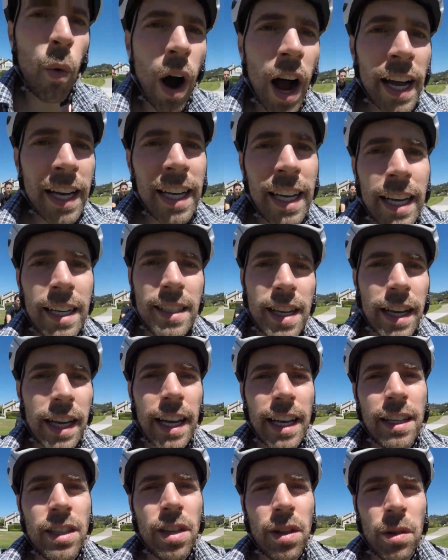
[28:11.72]
whining as I
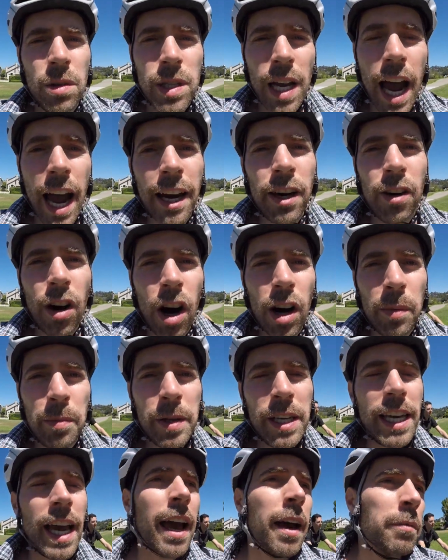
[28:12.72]
get into those higher
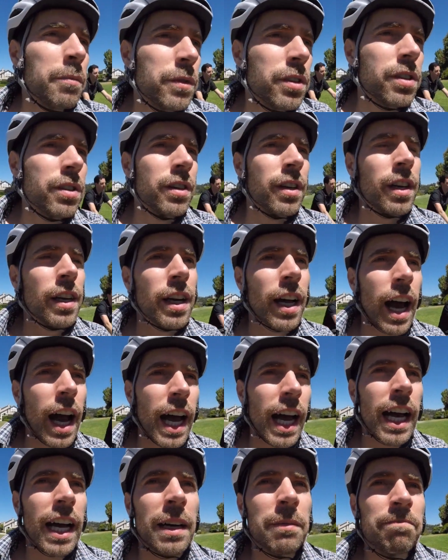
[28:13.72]
RPMs.
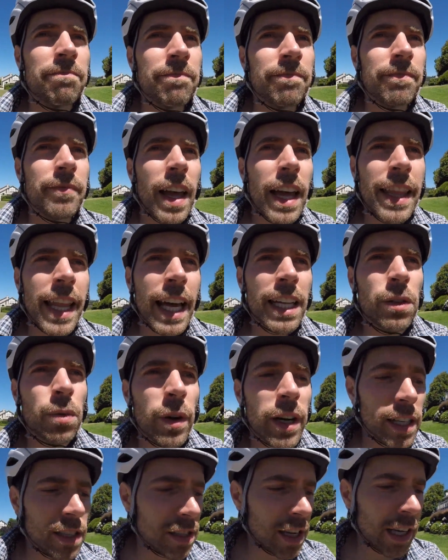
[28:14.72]
Um, and that's
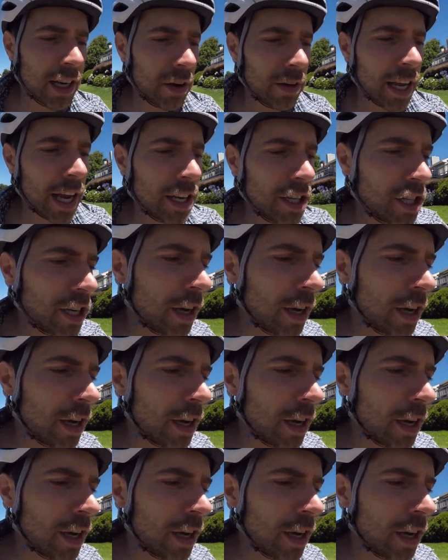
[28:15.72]
when it's like, okay,